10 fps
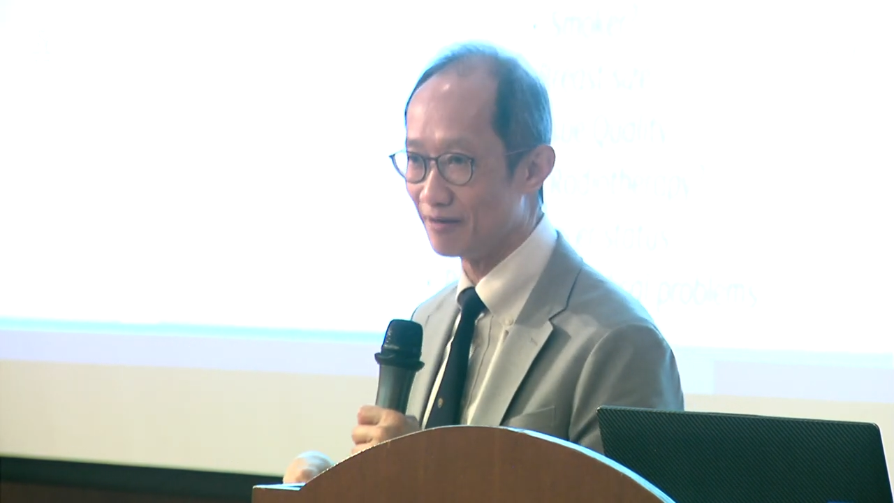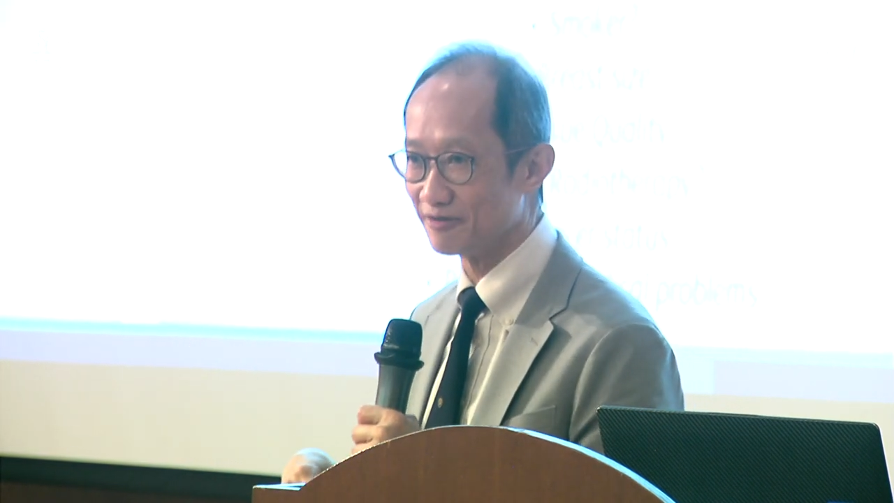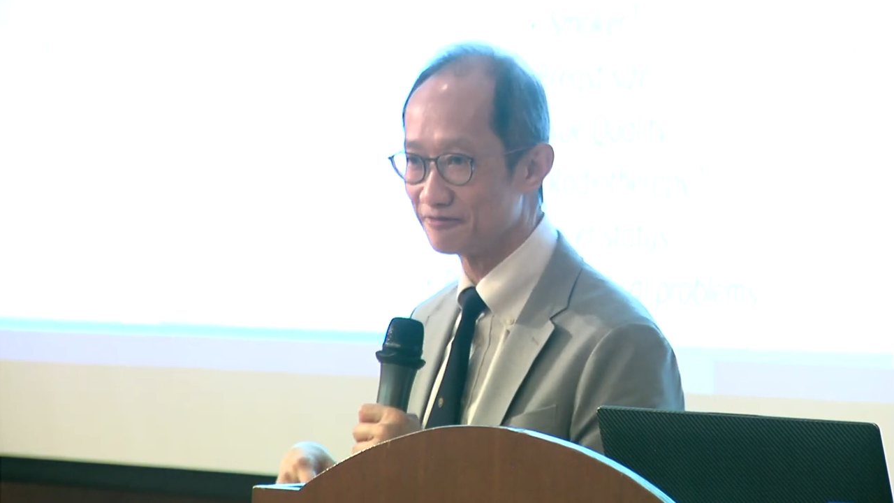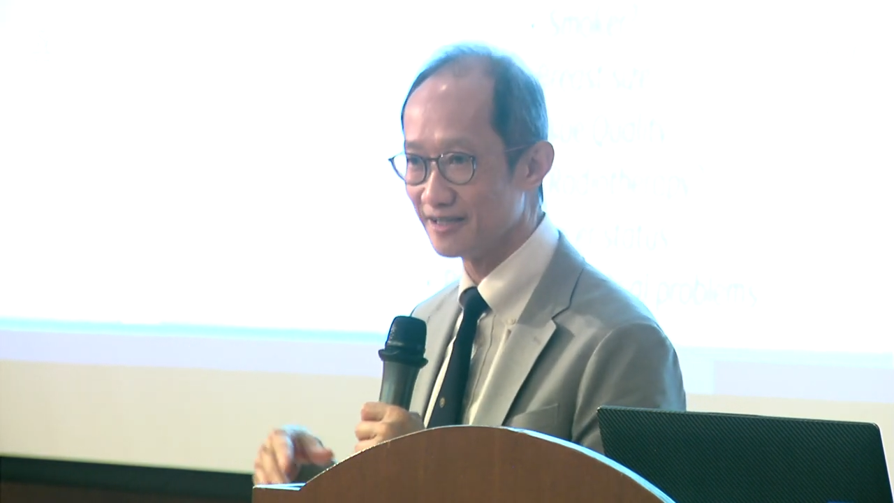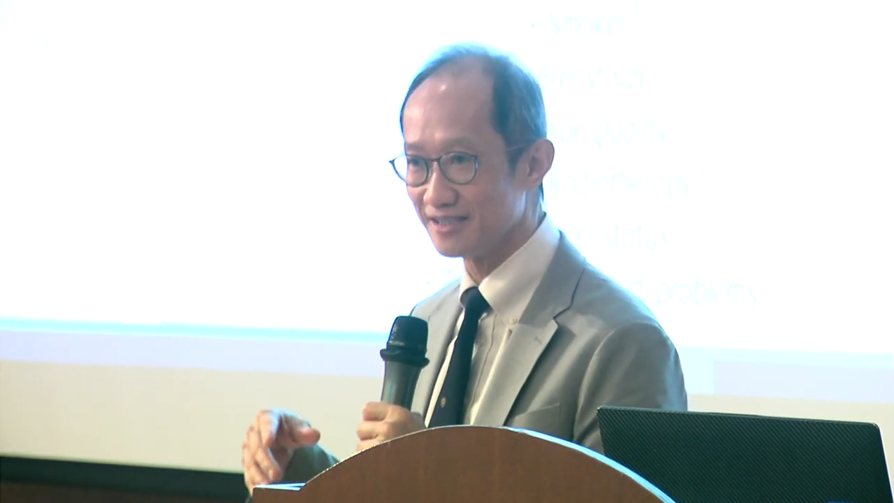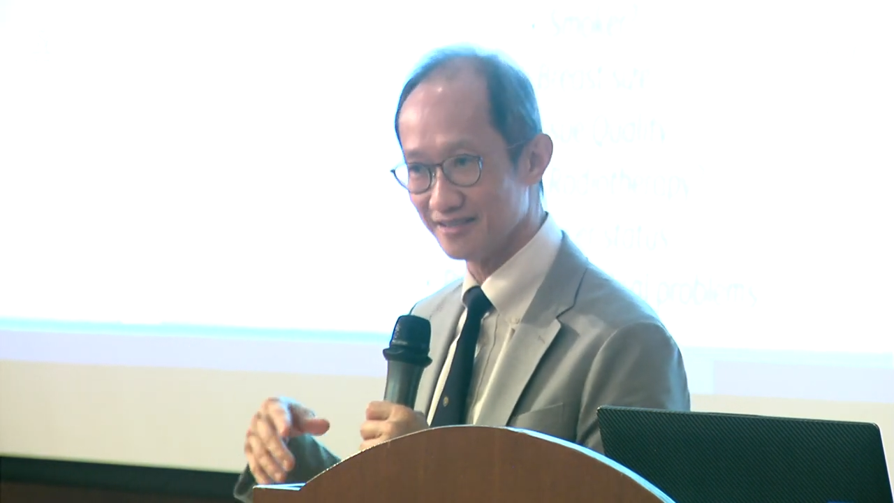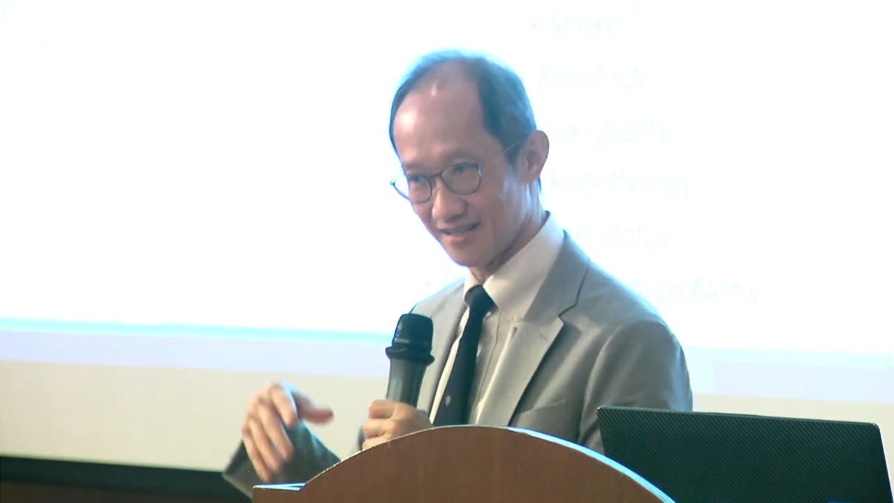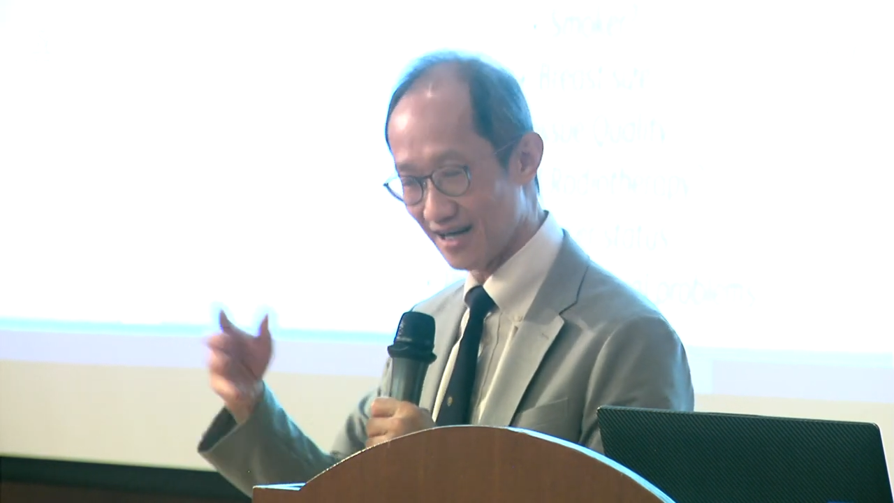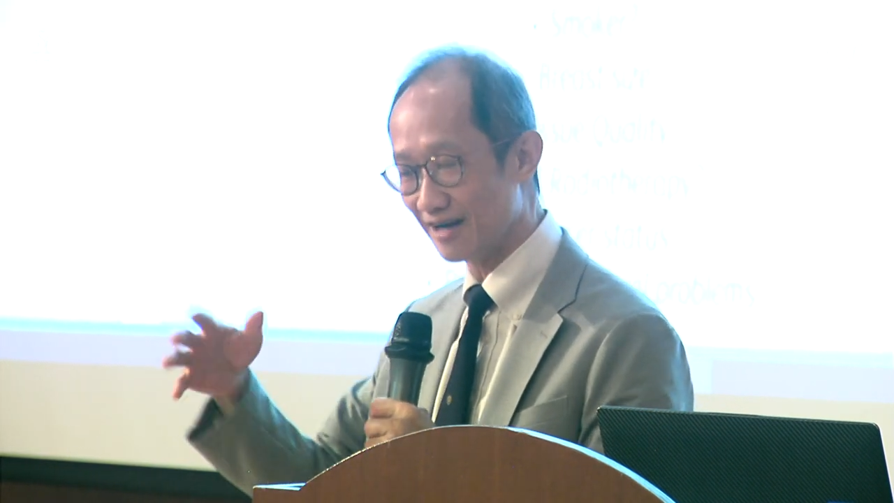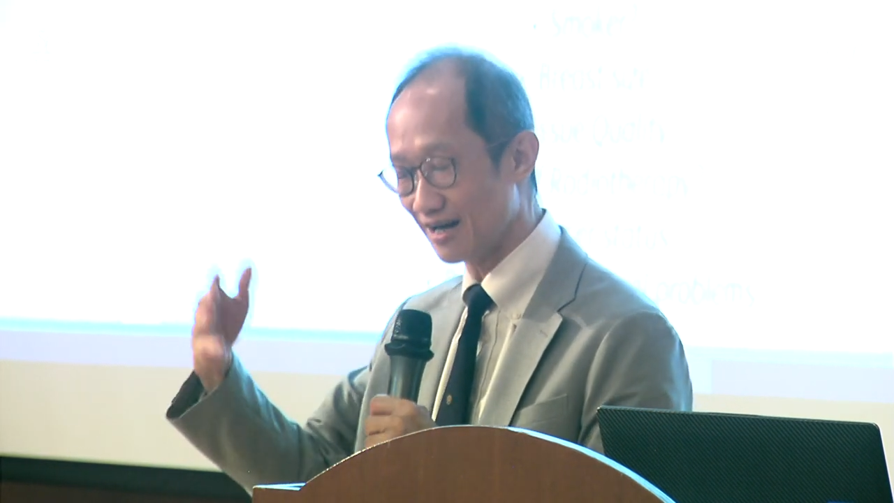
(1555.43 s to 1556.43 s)
I'm afraid
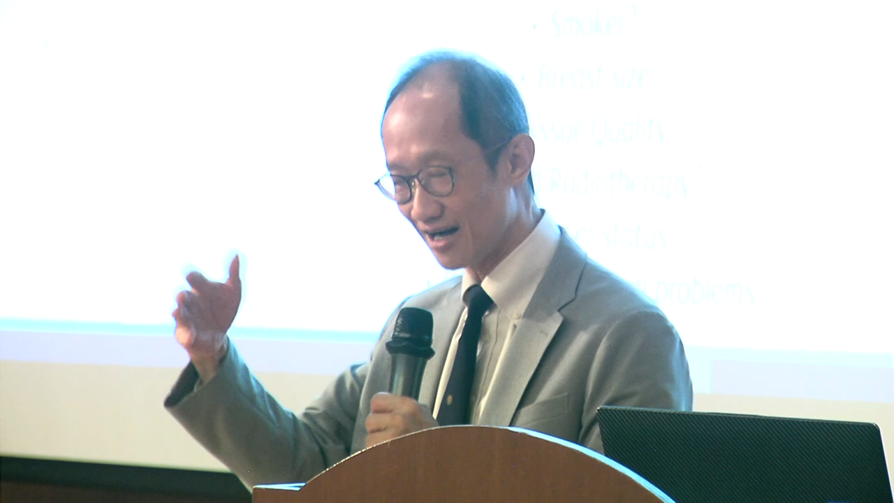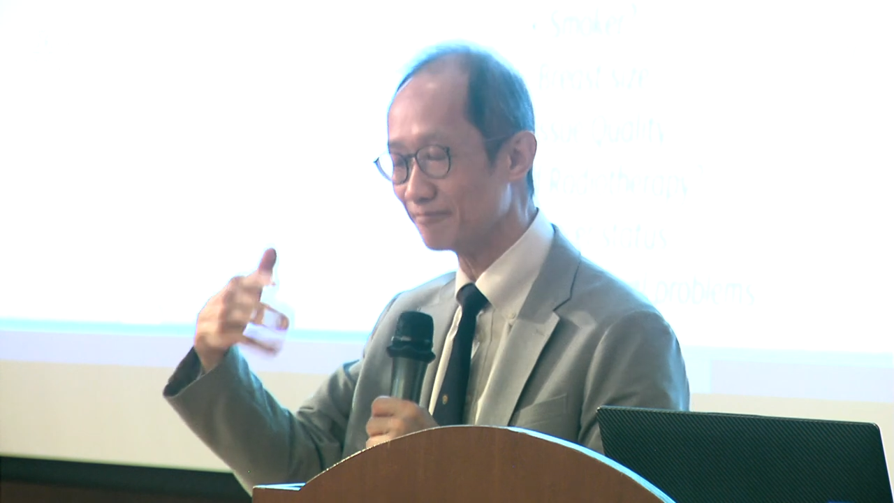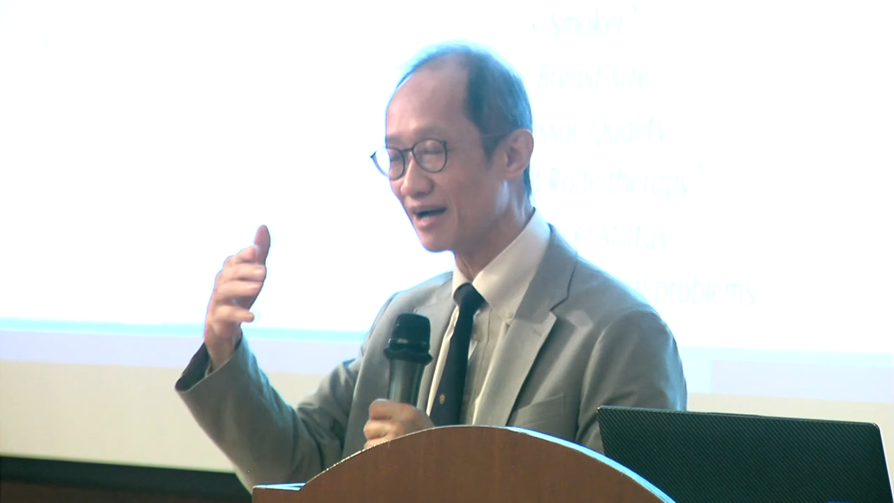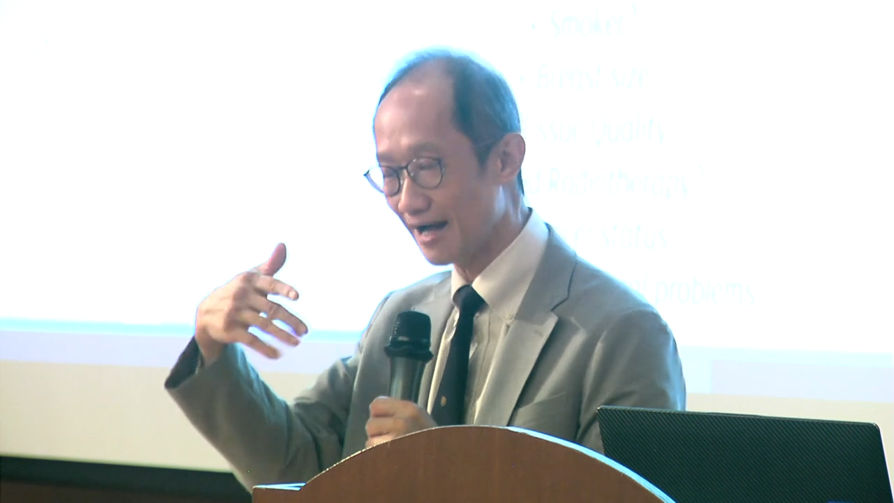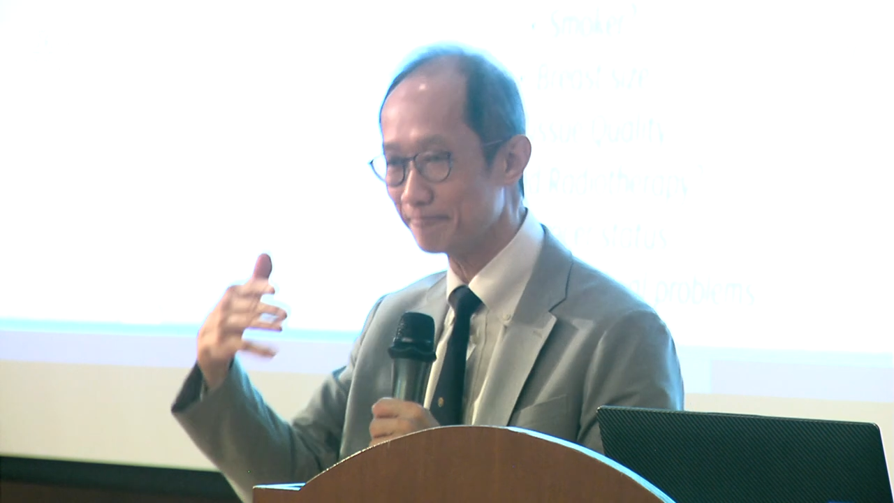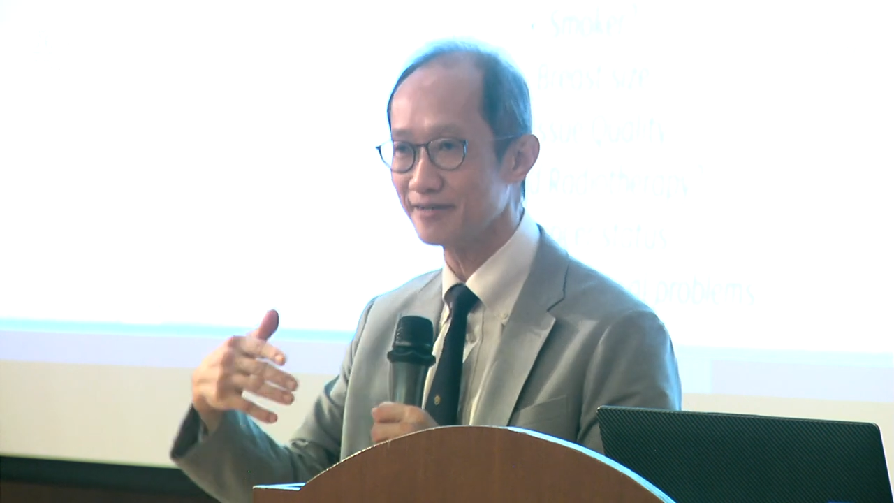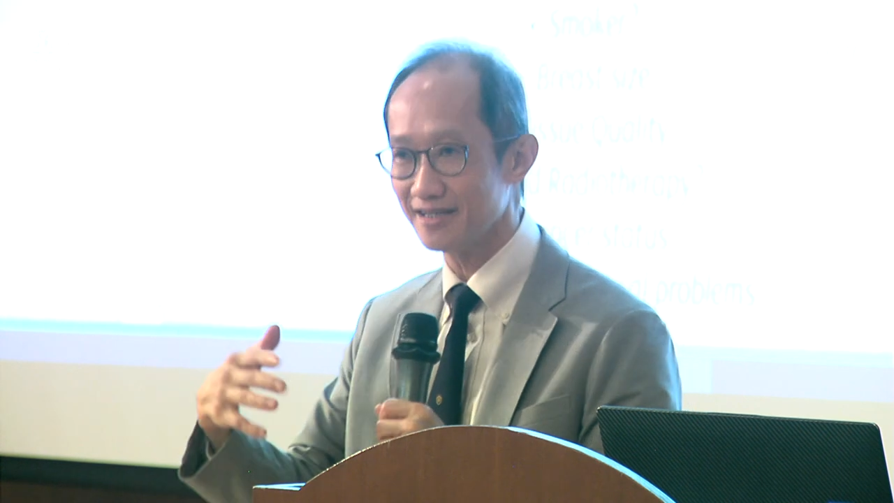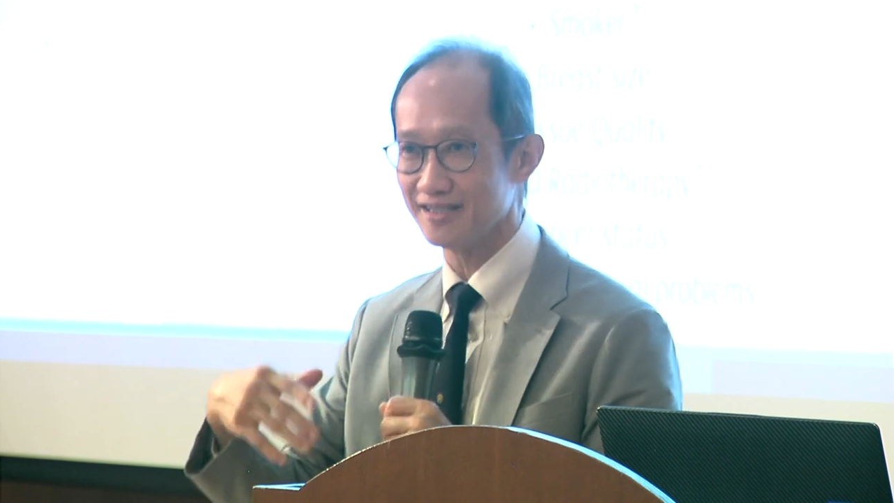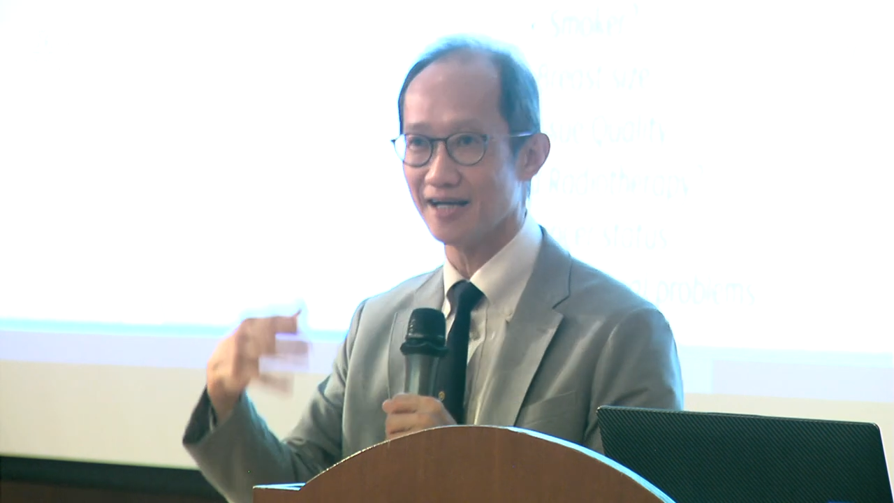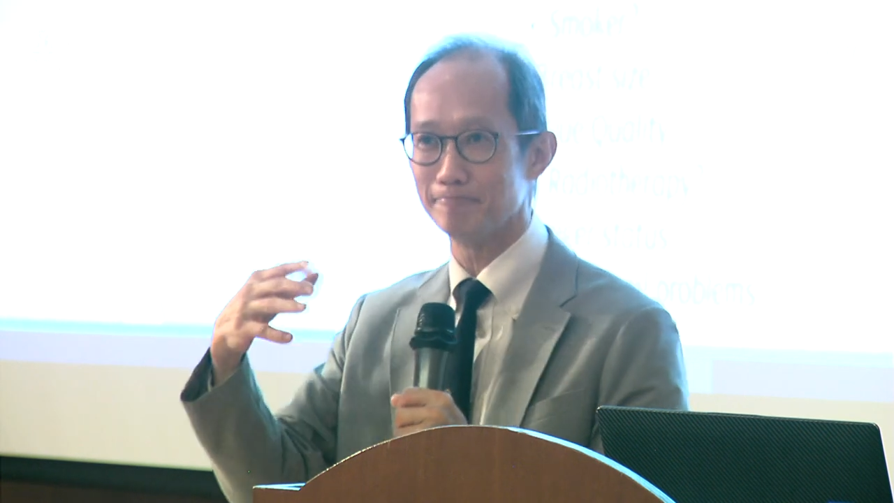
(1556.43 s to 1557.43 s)
uh, I'm
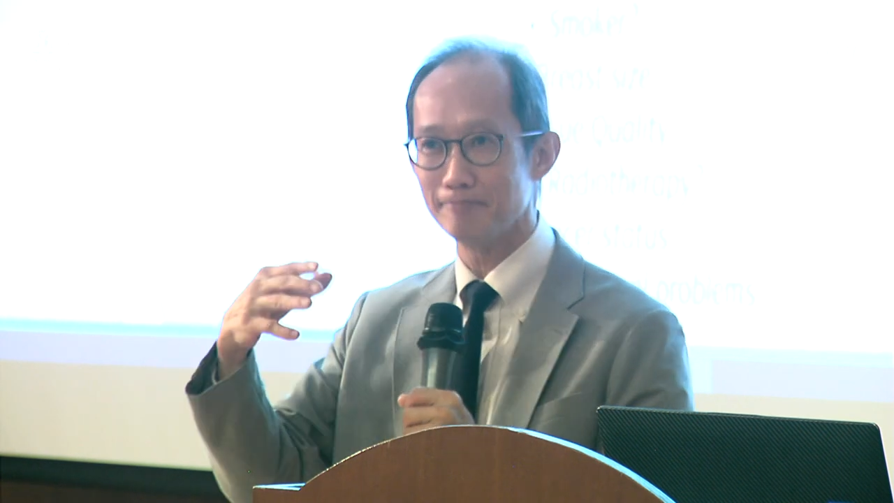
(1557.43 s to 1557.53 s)
happy that